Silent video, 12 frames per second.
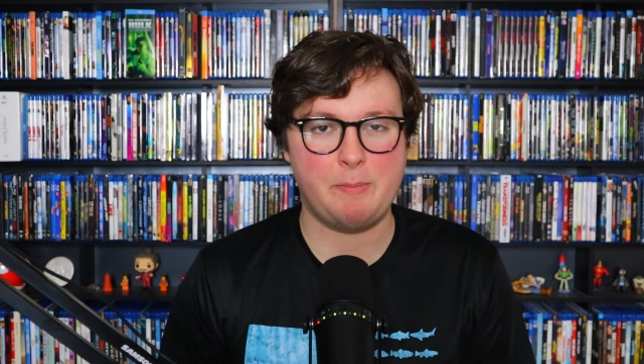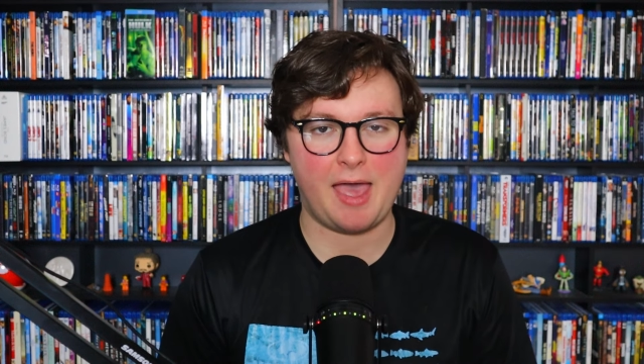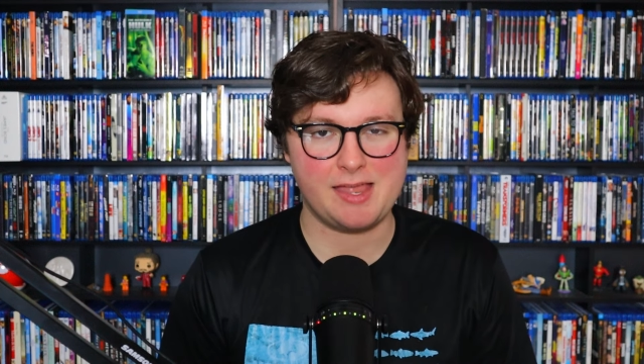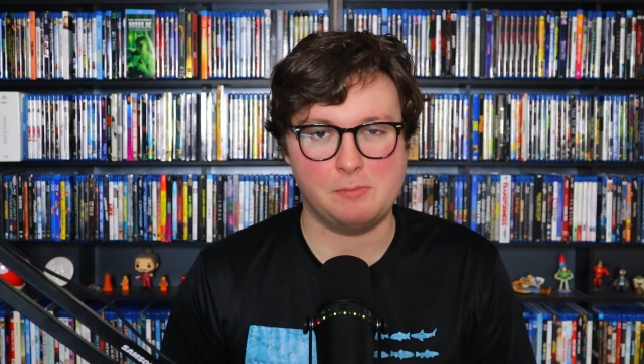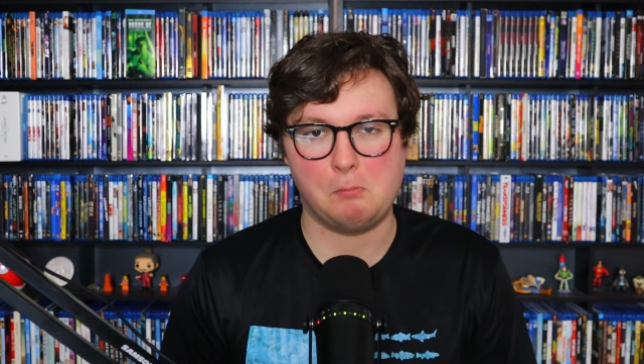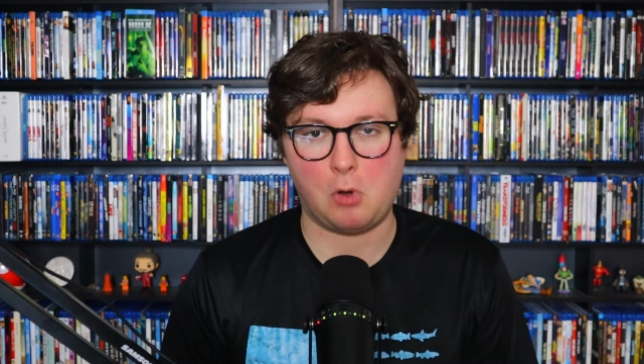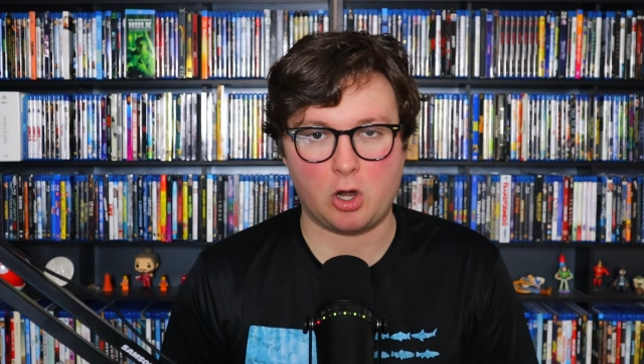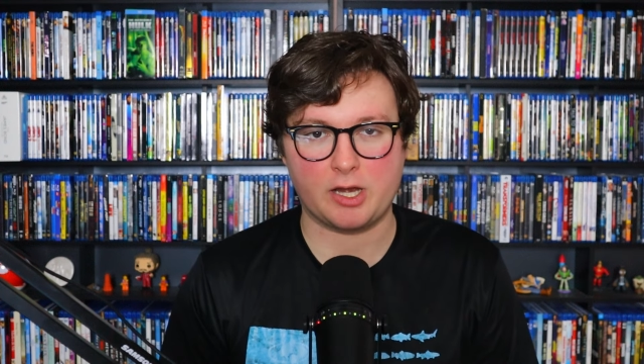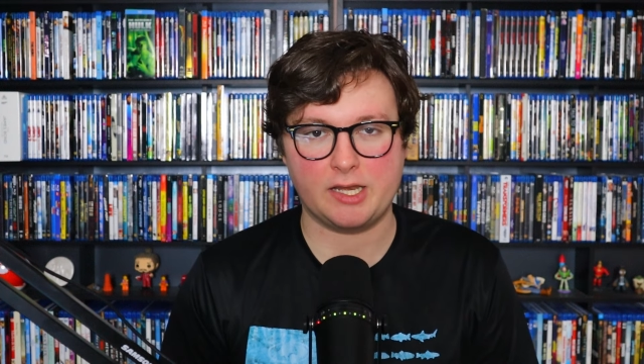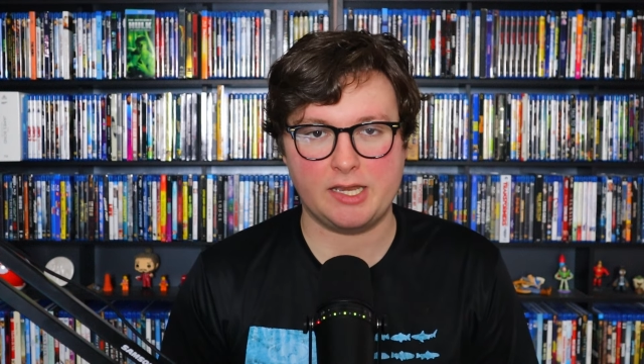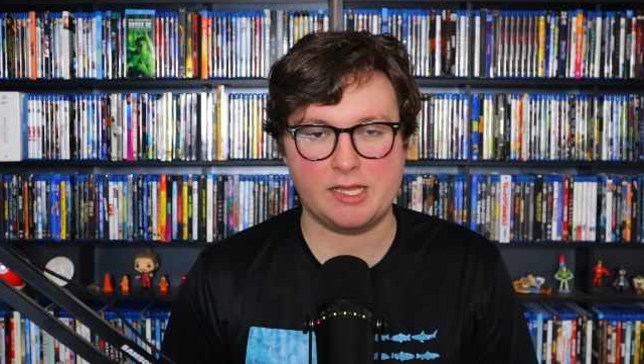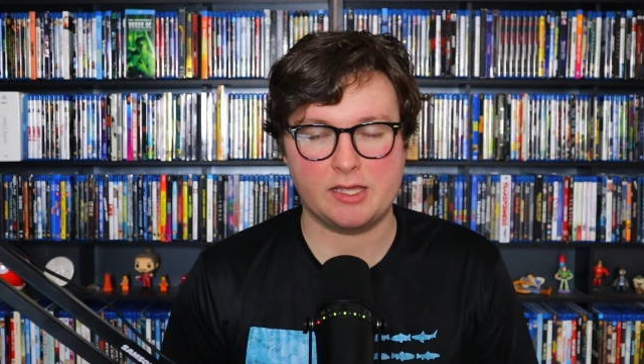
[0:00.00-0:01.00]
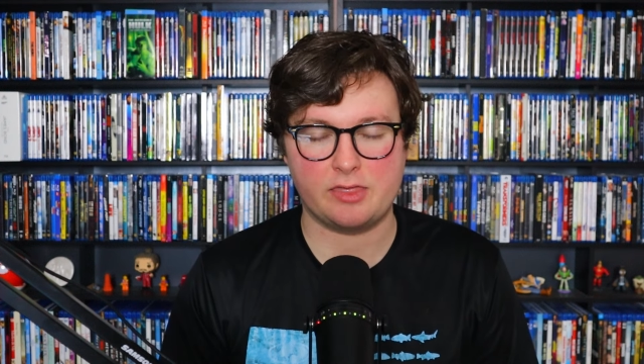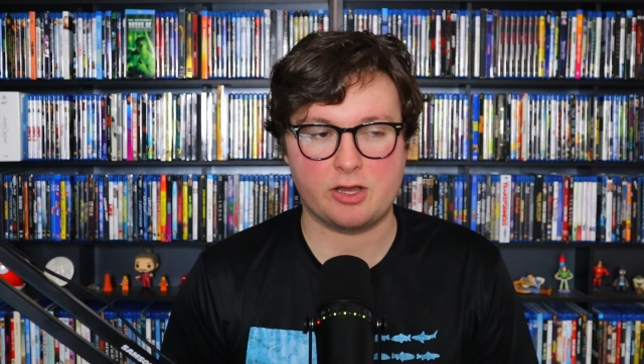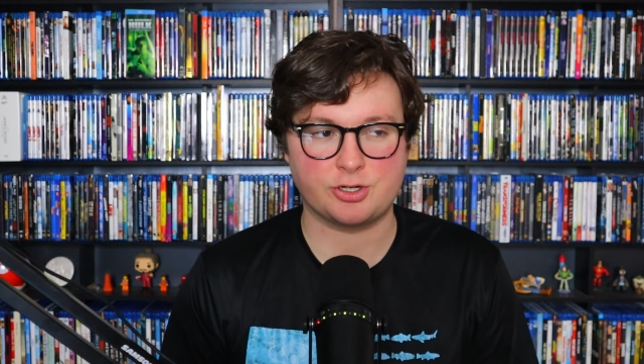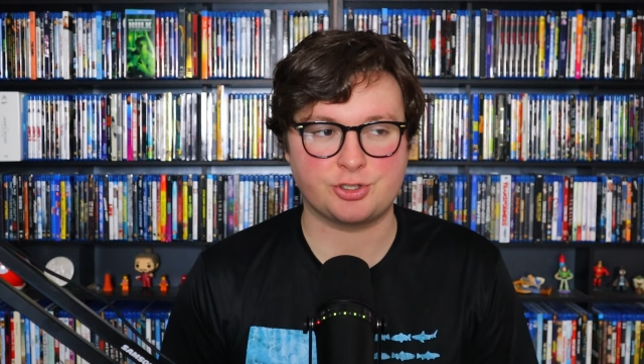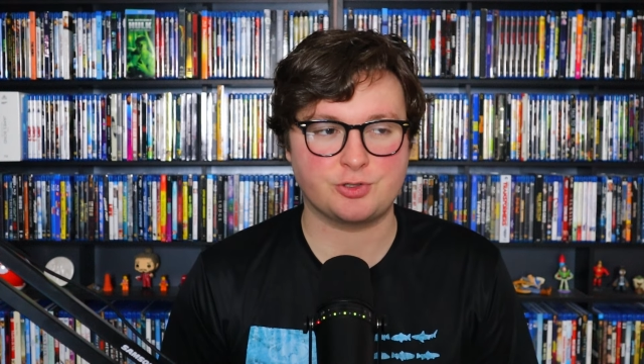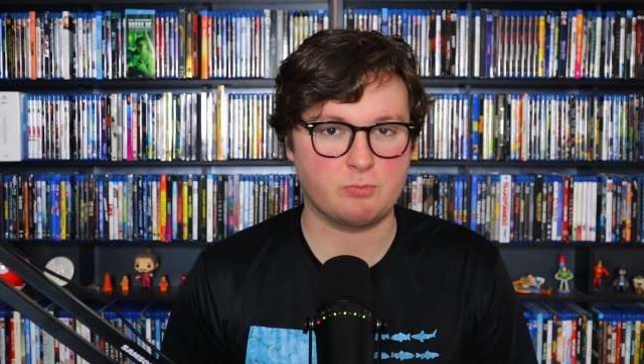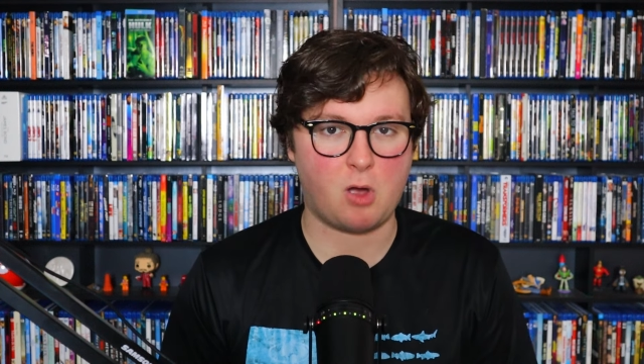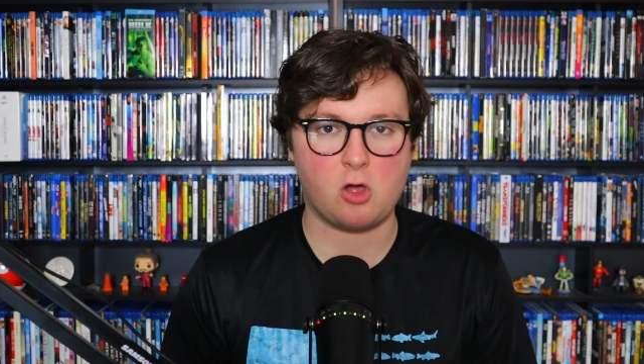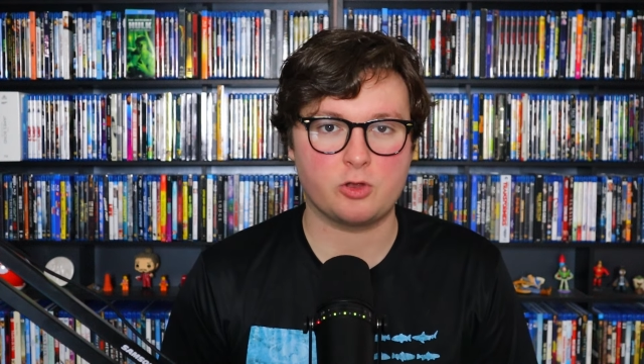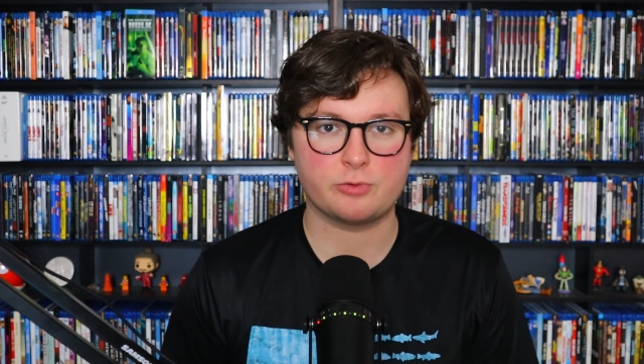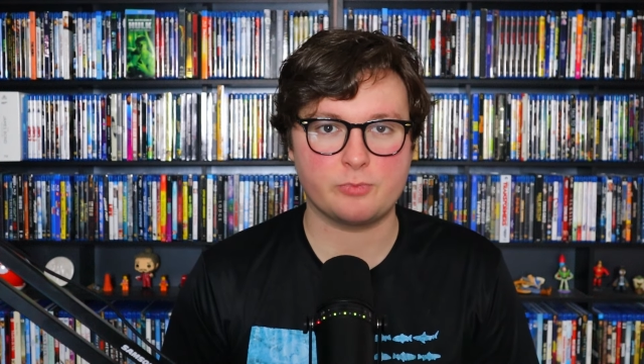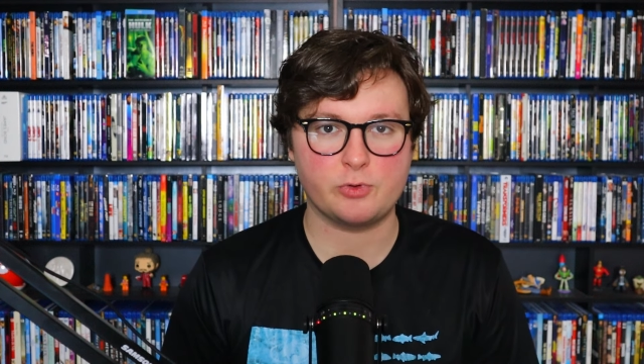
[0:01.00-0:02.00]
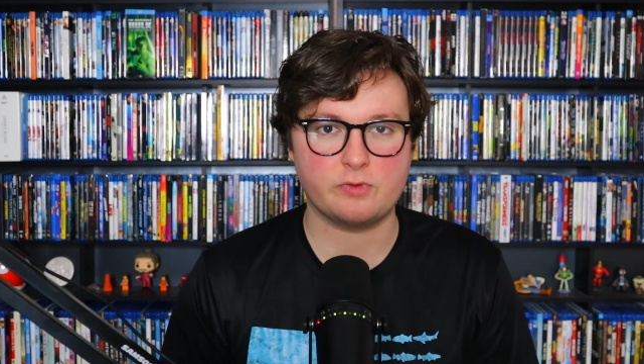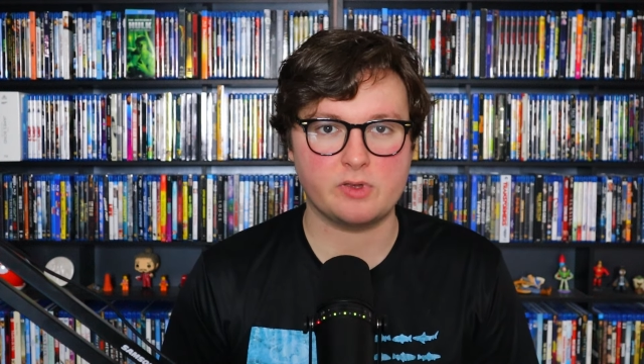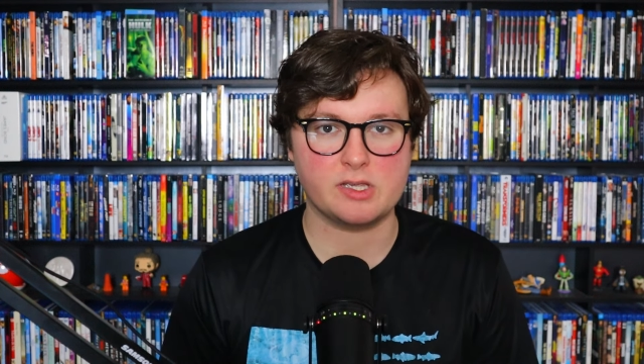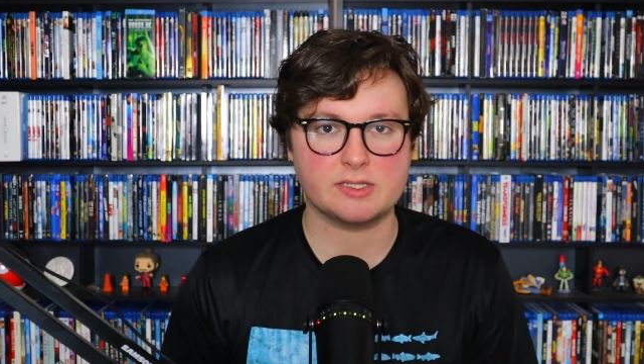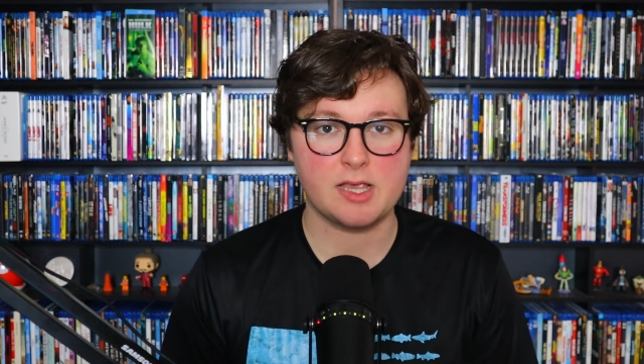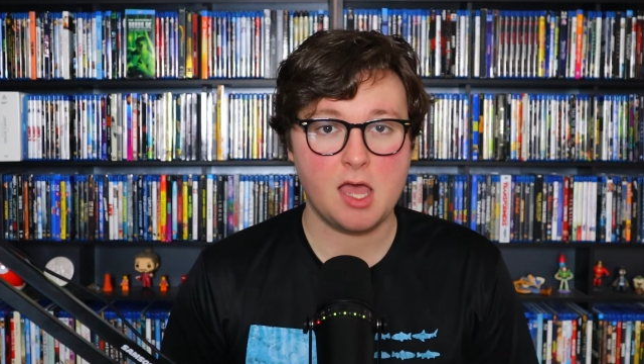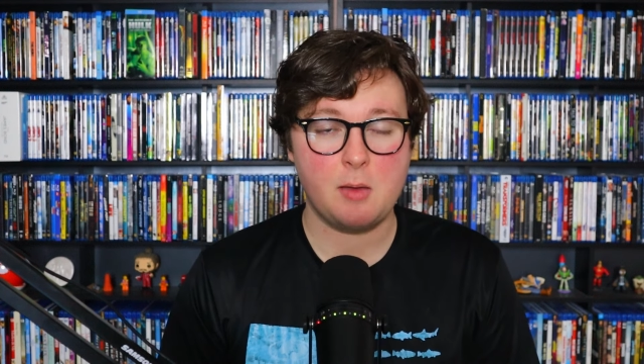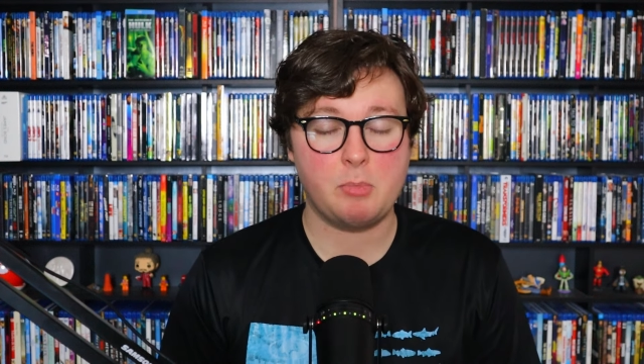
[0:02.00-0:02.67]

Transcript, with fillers: bad at marketing their smaller movies,